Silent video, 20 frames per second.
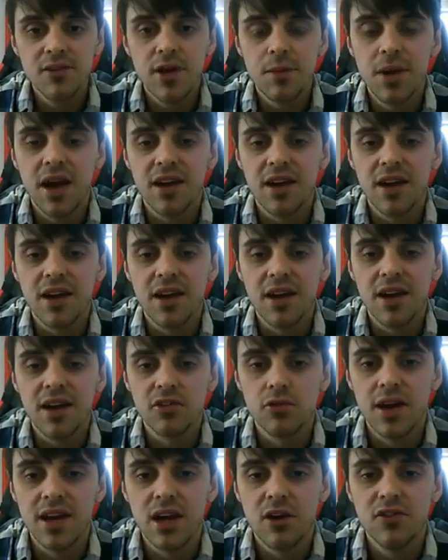active ad
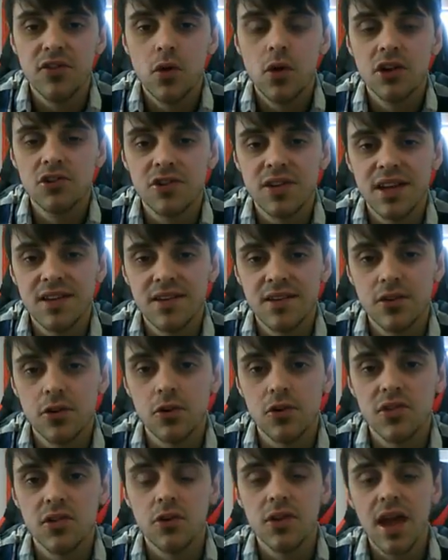packs right now
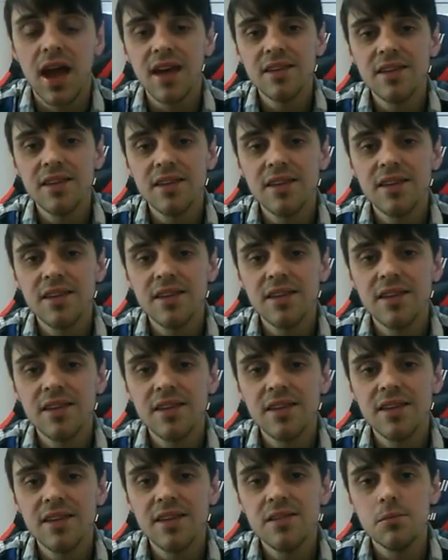482. So there
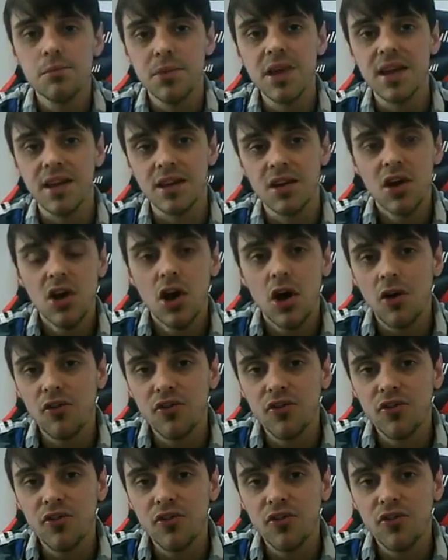hasn't been
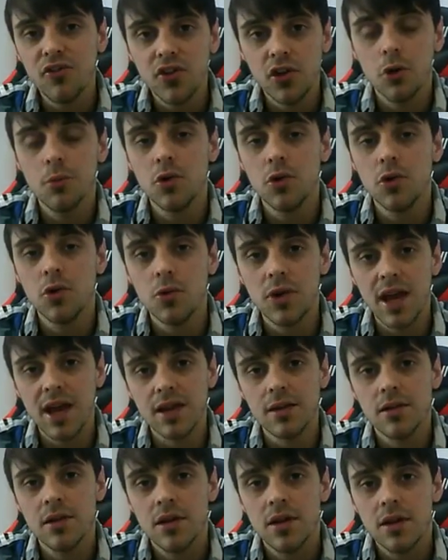a phenomenal
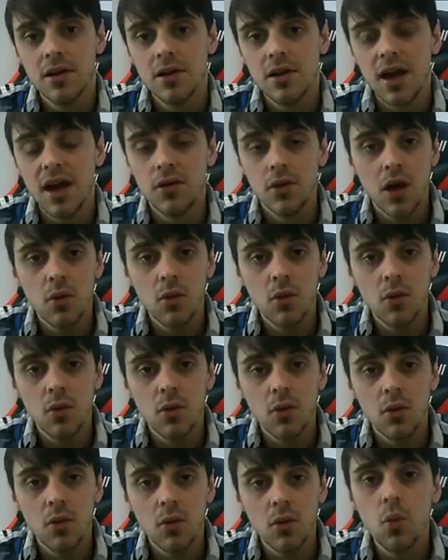gain,
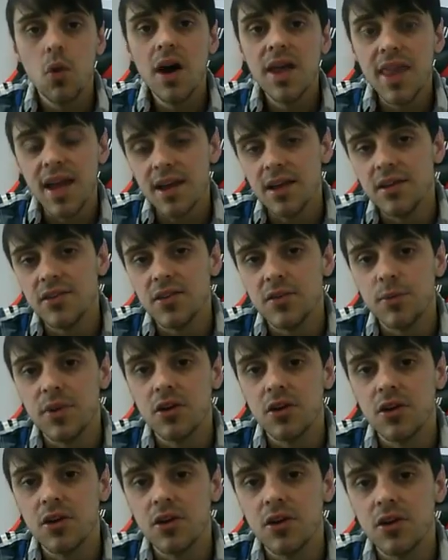and why that
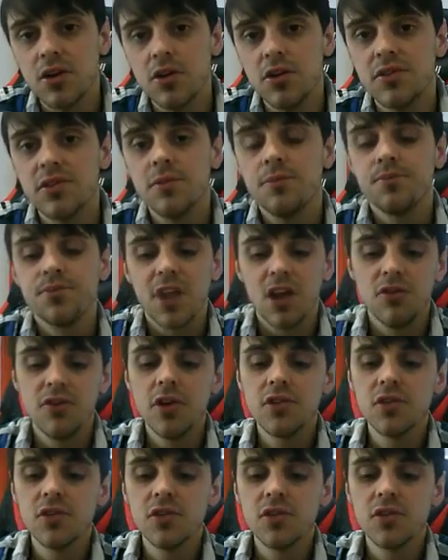is because
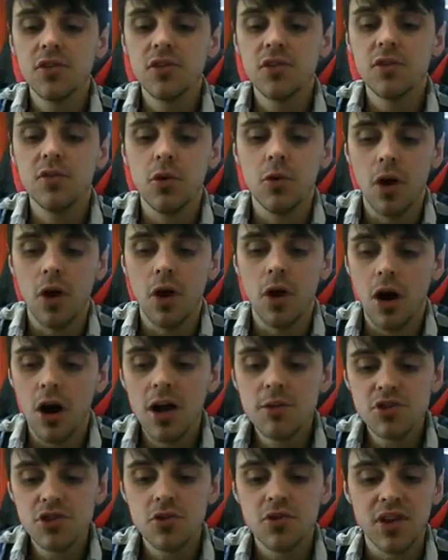first of all,
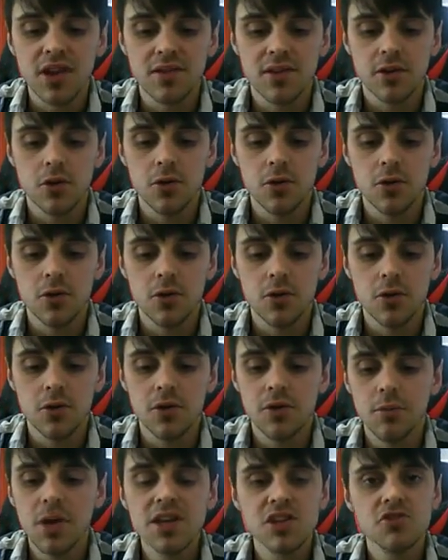I'm choosing
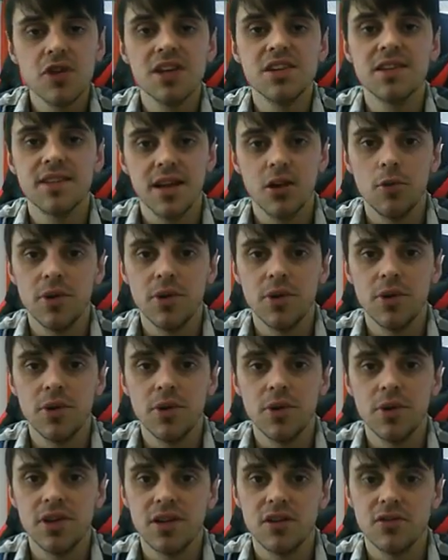to, my strategy is a little
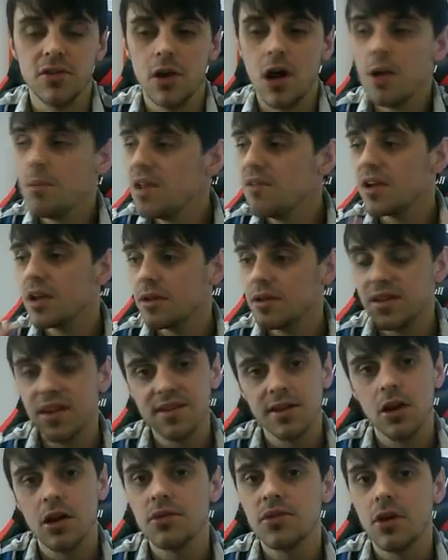bit different. I'm
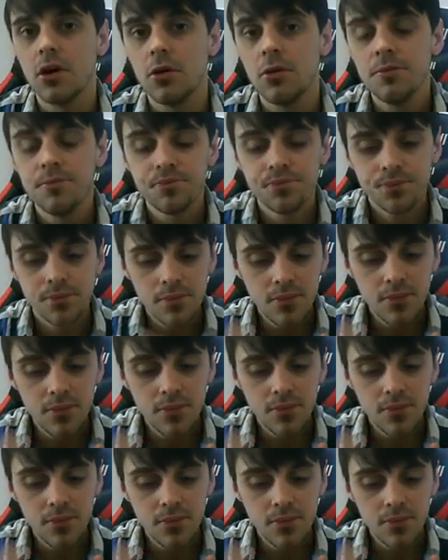living this
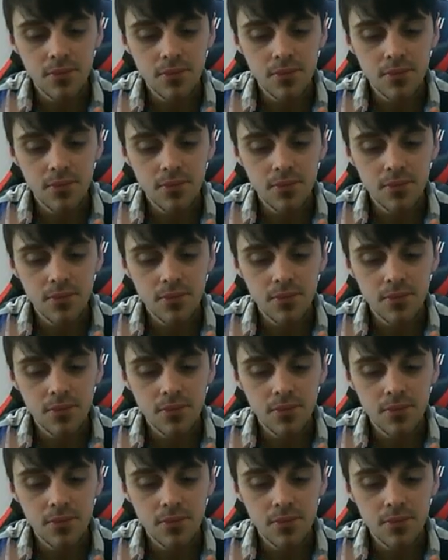lifestyle